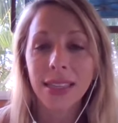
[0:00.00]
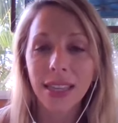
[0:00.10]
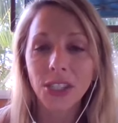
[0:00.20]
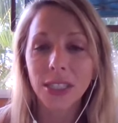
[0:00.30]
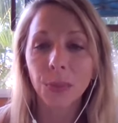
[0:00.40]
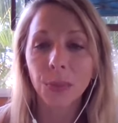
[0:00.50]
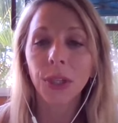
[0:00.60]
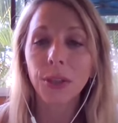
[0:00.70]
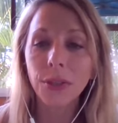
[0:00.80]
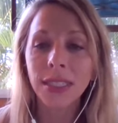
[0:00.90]
such as
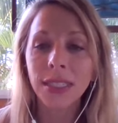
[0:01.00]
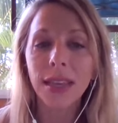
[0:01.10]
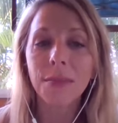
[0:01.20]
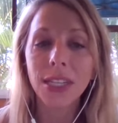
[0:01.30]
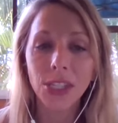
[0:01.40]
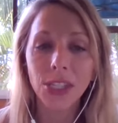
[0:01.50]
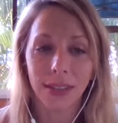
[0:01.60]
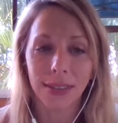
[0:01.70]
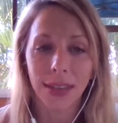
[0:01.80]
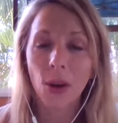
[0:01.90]
pollutant
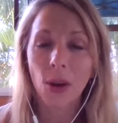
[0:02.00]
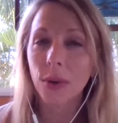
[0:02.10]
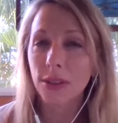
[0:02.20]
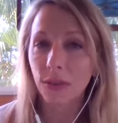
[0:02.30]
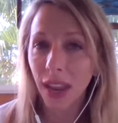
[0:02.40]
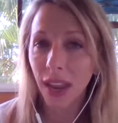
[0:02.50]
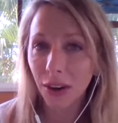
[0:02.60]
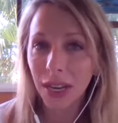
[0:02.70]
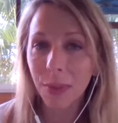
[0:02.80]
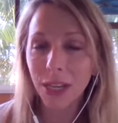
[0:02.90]
emissions, which
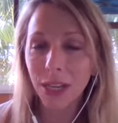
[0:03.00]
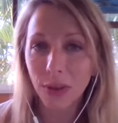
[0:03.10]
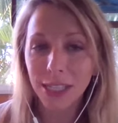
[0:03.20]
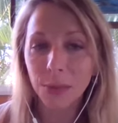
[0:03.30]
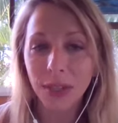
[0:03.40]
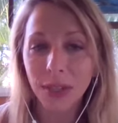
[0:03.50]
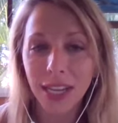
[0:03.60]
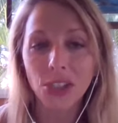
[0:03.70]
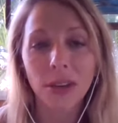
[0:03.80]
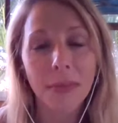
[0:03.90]
vary by
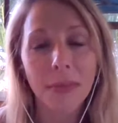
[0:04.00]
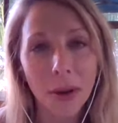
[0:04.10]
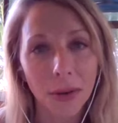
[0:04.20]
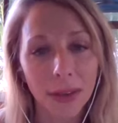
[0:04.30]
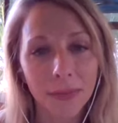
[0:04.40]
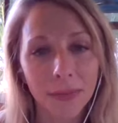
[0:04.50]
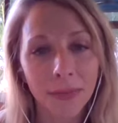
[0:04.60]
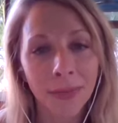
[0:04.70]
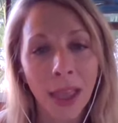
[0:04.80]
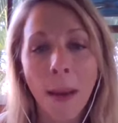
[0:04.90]
transportation mode.
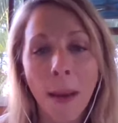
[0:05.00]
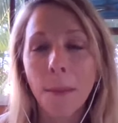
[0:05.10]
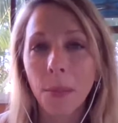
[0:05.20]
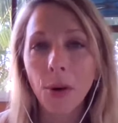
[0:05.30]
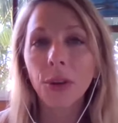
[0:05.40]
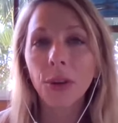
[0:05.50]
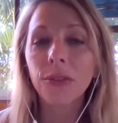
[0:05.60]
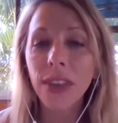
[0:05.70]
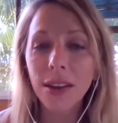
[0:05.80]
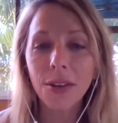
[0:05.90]
Motor
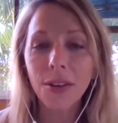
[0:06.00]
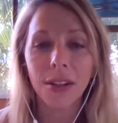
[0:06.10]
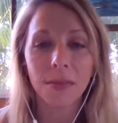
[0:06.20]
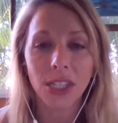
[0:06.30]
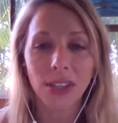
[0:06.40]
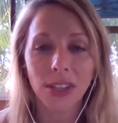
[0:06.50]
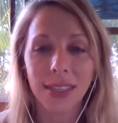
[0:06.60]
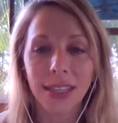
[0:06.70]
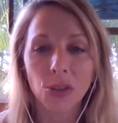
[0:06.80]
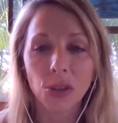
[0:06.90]
vehicle emissions
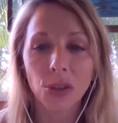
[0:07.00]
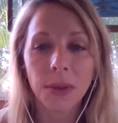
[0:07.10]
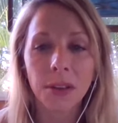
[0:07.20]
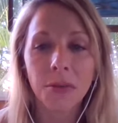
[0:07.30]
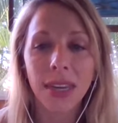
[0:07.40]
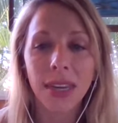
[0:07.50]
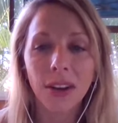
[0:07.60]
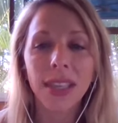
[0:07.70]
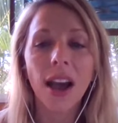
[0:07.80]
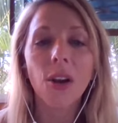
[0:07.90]
contribute
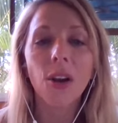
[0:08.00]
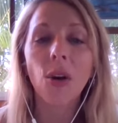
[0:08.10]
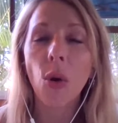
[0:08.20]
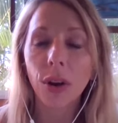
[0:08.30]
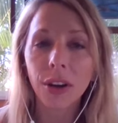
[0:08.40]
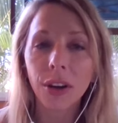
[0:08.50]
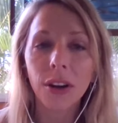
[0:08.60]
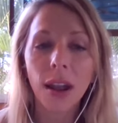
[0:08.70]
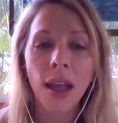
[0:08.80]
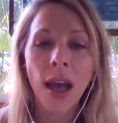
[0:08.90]
nearly a quarter
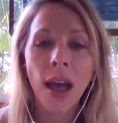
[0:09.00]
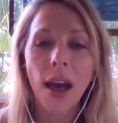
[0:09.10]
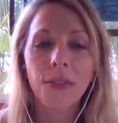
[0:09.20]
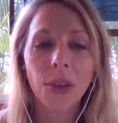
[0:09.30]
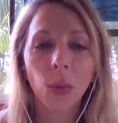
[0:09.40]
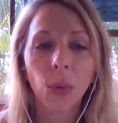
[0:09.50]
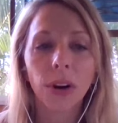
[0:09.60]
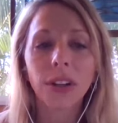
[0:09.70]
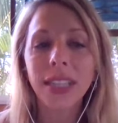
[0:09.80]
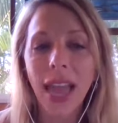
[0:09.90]
of the
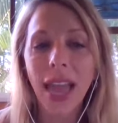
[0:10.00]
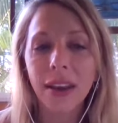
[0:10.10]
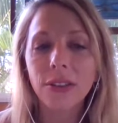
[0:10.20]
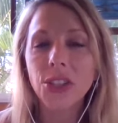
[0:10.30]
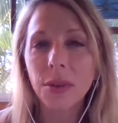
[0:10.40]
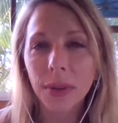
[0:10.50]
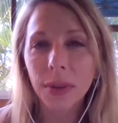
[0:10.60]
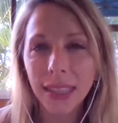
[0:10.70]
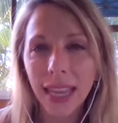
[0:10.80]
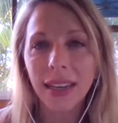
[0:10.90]
world
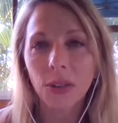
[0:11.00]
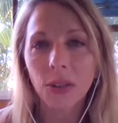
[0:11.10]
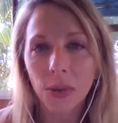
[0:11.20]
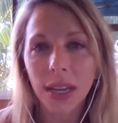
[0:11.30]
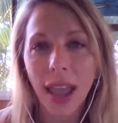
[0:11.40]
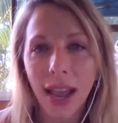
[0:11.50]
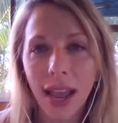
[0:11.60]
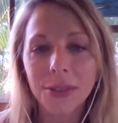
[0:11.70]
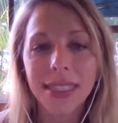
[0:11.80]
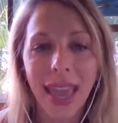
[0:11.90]
energy-related
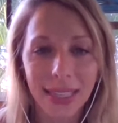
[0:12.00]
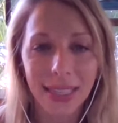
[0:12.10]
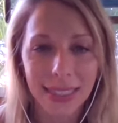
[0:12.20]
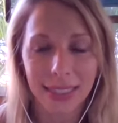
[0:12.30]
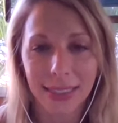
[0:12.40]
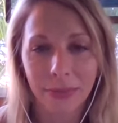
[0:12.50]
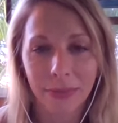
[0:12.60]
greenhouse gases.